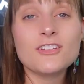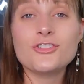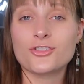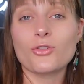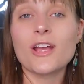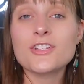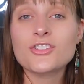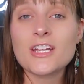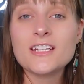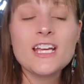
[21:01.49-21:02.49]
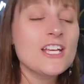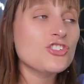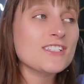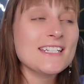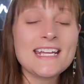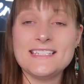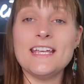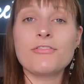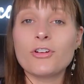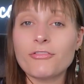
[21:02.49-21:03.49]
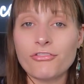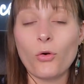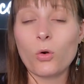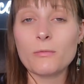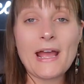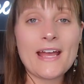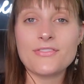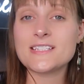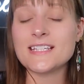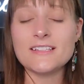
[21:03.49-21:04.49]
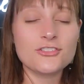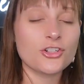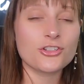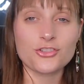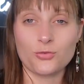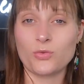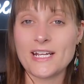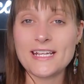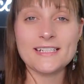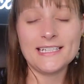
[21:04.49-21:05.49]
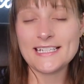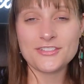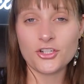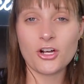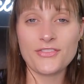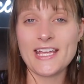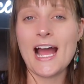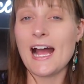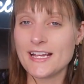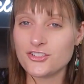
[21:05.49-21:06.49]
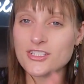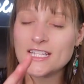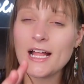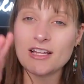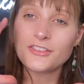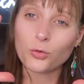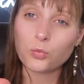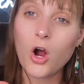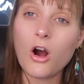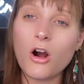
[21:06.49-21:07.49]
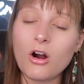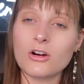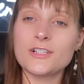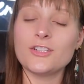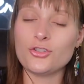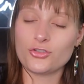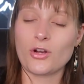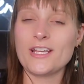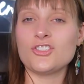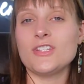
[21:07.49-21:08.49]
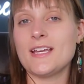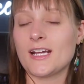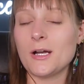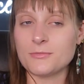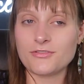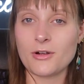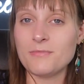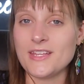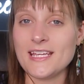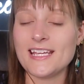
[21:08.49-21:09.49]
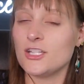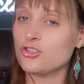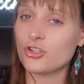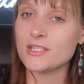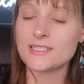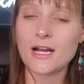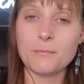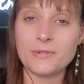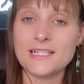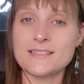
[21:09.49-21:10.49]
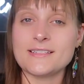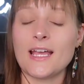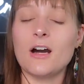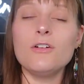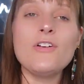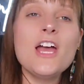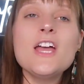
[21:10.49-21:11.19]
illustration, just in a different format that's easier to read and easier on the eyes, just not like the raw hard illustration that comes from the insurance company itself.